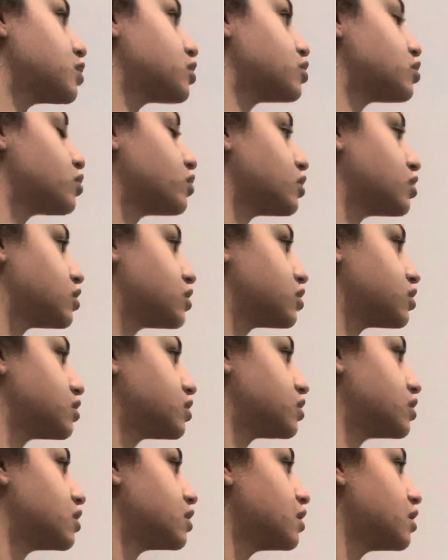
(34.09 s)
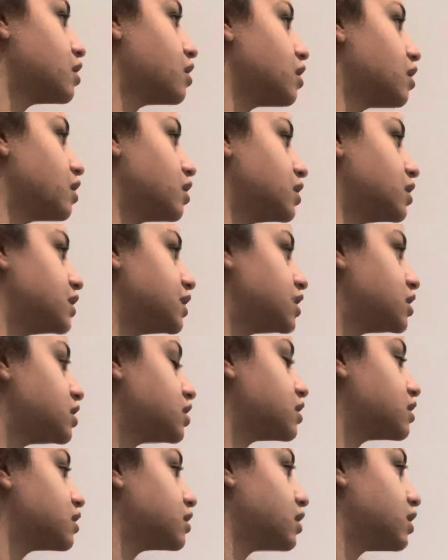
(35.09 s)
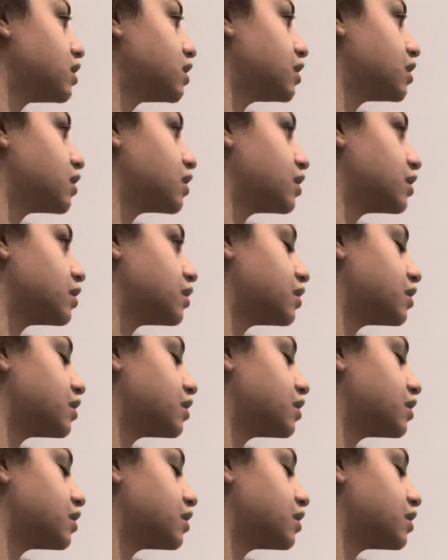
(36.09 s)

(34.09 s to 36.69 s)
So this is a digit in the